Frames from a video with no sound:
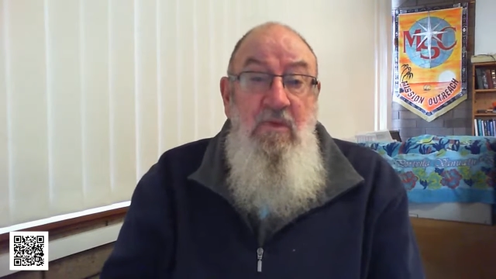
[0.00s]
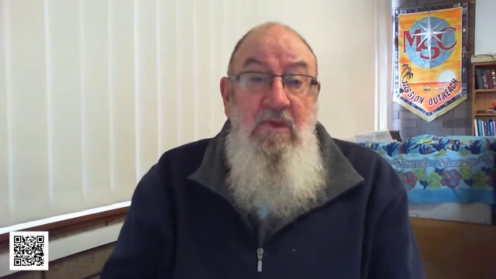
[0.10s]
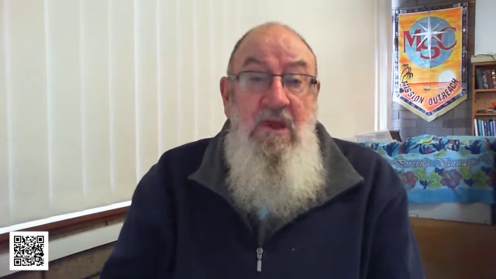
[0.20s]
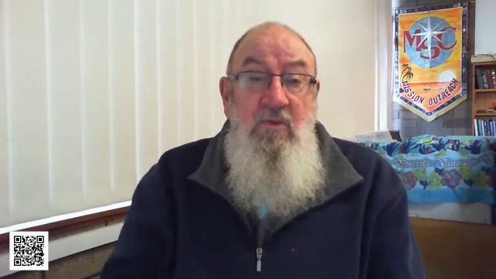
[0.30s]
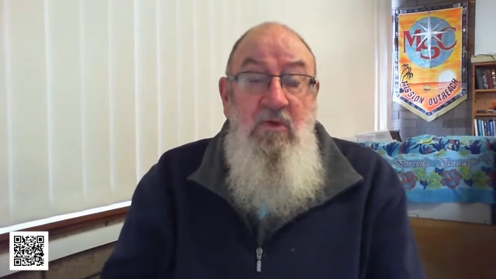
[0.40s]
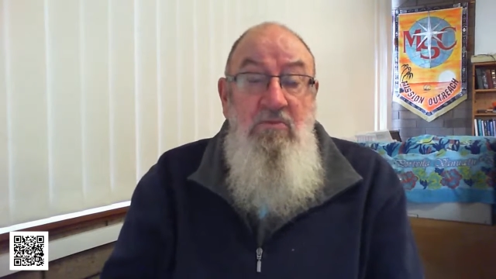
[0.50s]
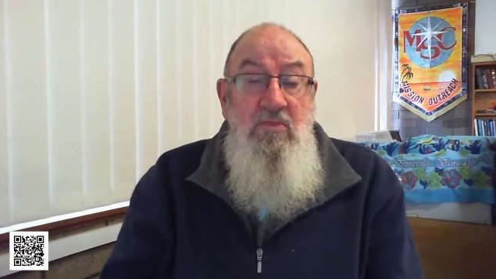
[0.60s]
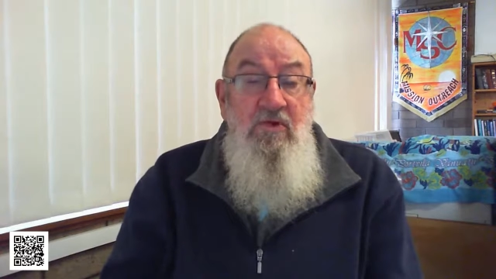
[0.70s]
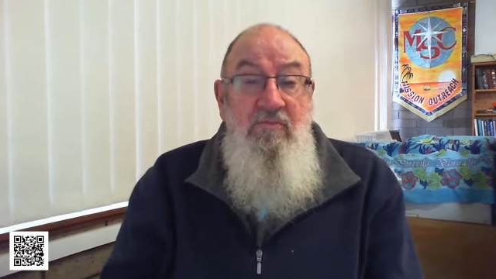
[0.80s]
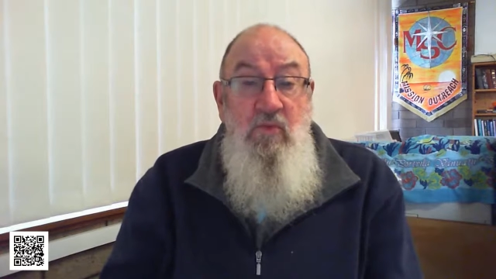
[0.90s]
they would
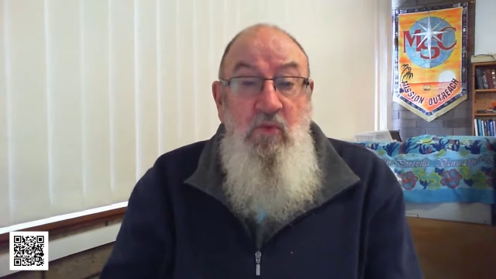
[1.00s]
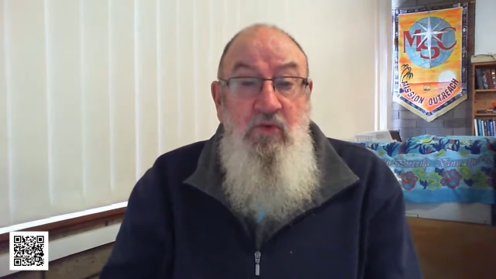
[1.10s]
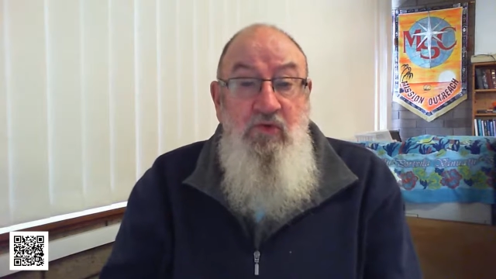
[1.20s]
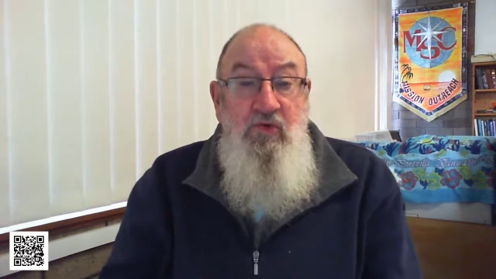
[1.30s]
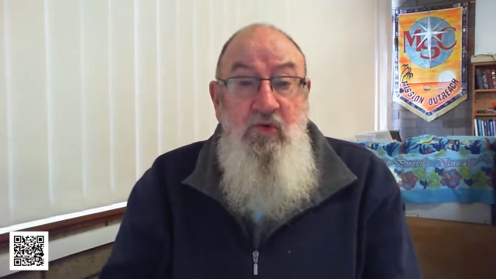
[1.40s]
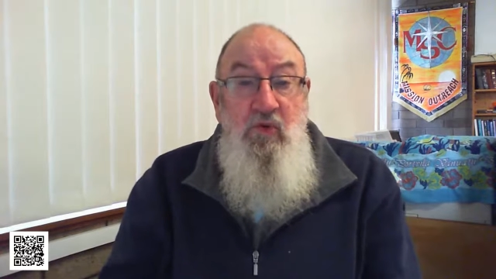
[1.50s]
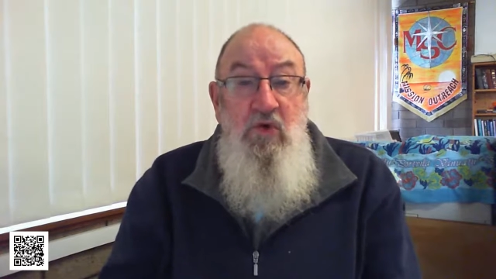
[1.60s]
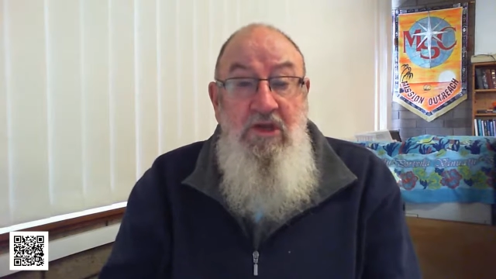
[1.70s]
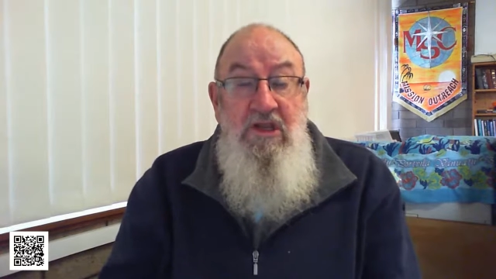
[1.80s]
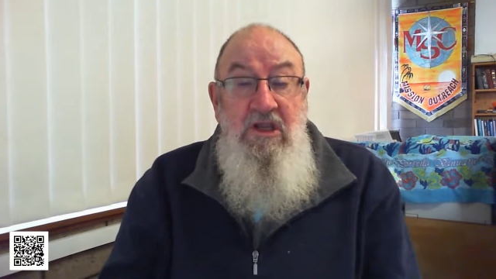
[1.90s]
move more to
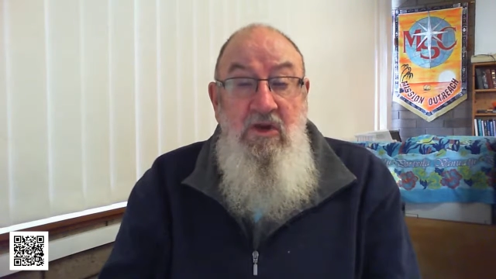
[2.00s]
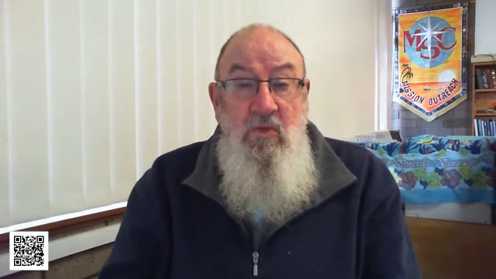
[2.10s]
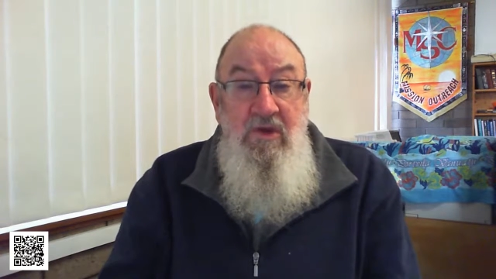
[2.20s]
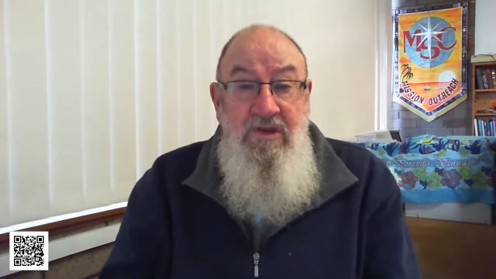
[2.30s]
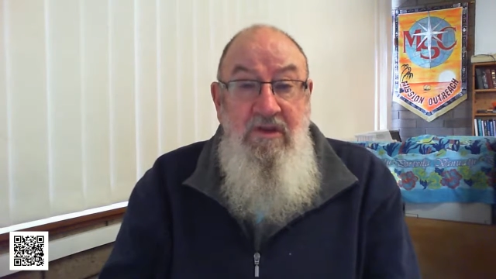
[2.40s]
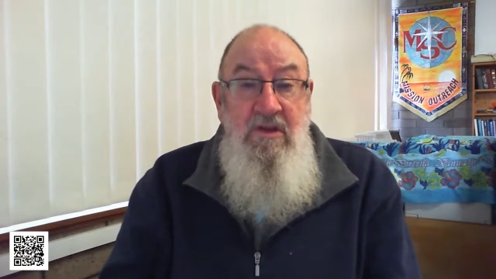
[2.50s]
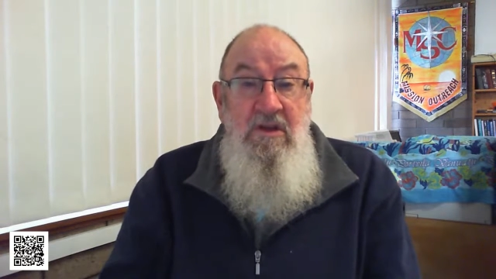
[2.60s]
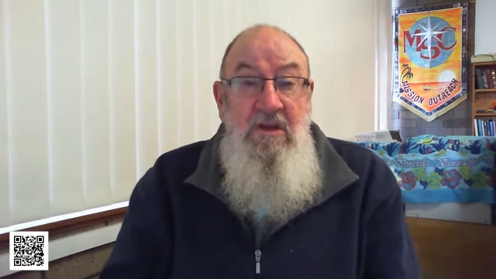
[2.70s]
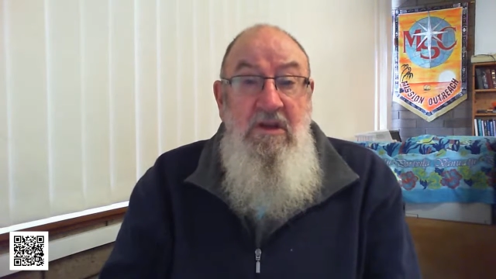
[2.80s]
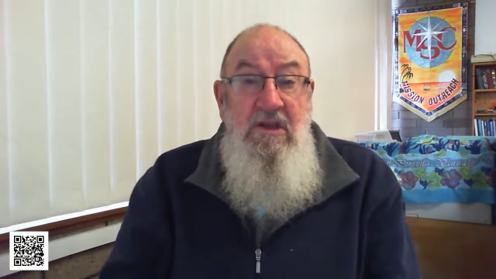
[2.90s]
working with
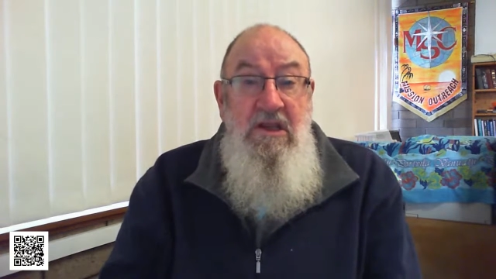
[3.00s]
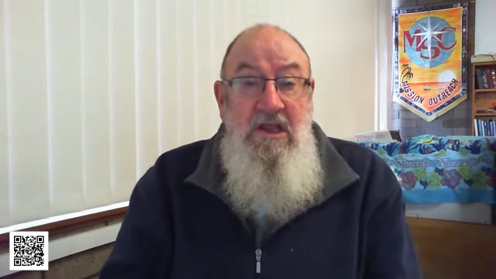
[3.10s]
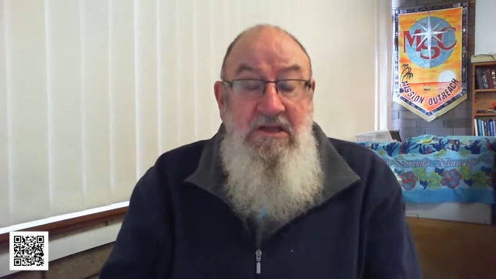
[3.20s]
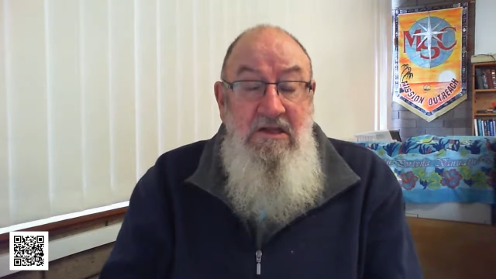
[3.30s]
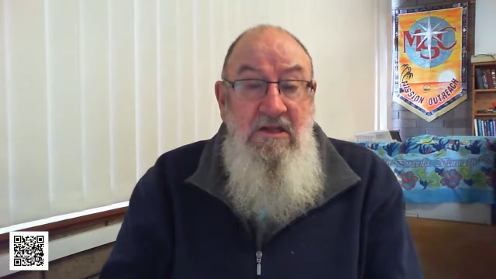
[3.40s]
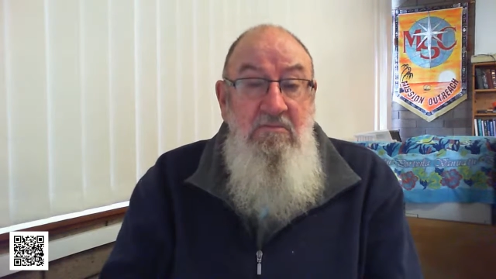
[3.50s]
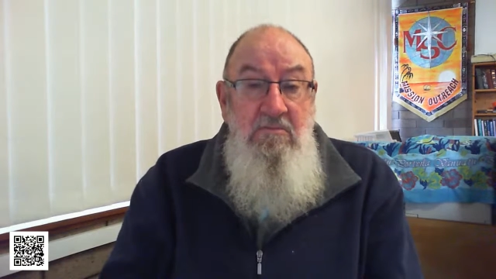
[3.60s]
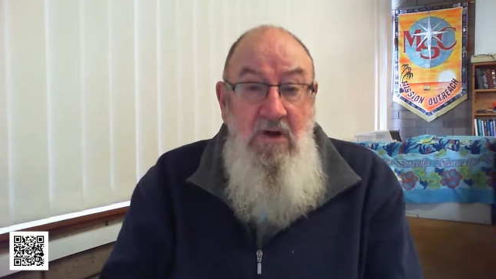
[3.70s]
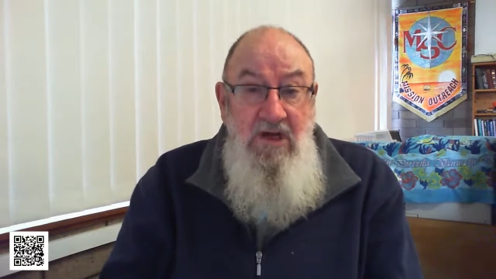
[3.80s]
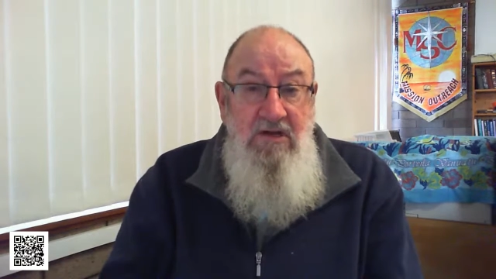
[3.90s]
Catholic
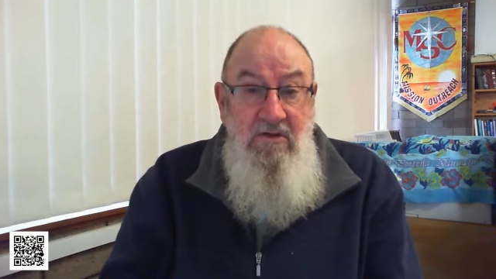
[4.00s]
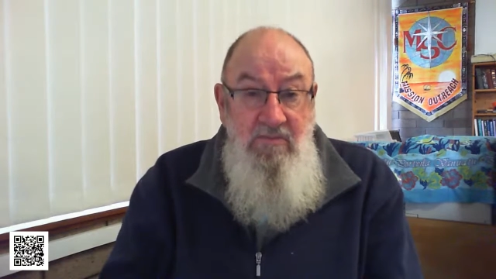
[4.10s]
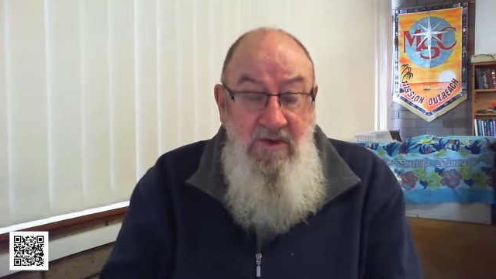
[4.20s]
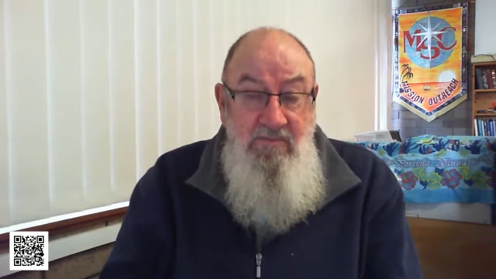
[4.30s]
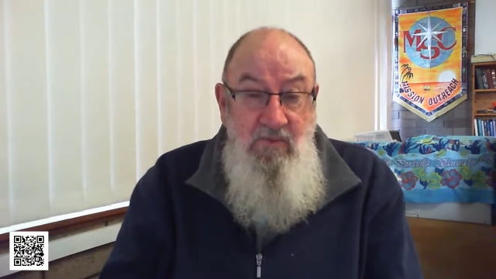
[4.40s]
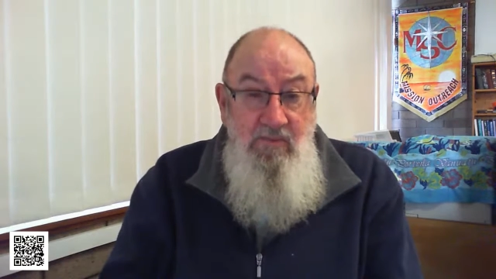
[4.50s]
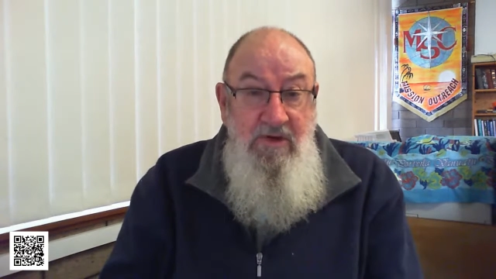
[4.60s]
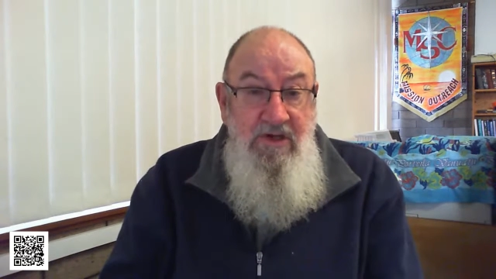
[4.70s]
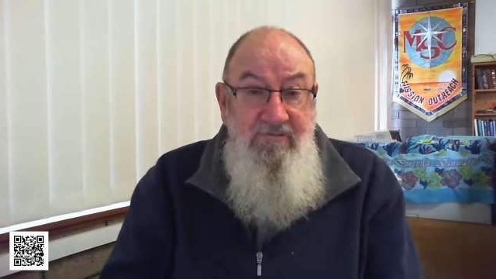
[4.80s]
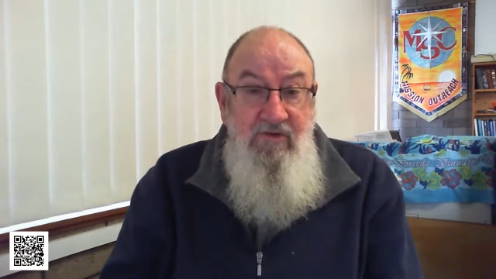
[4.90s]
migrant people,
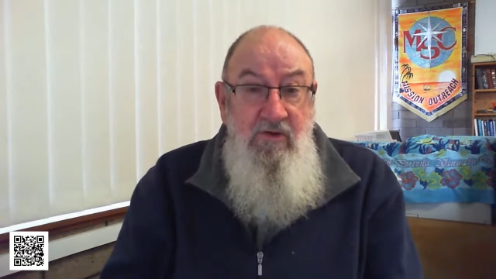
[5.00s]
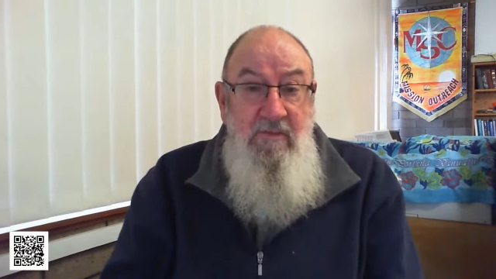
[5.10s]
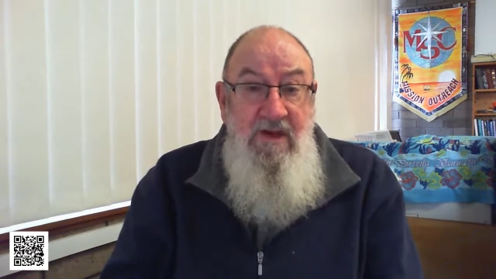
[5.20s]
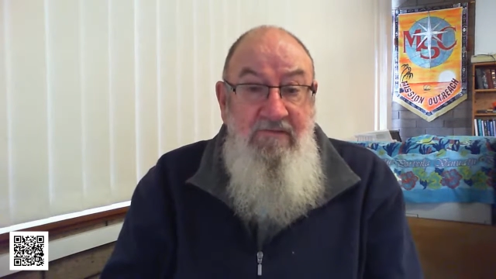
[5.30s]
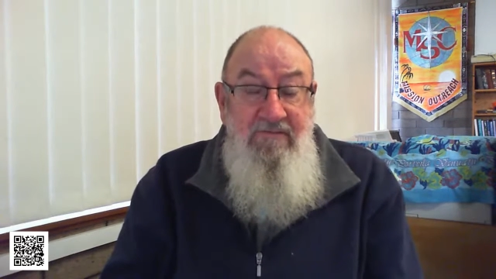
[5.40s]
many of whom are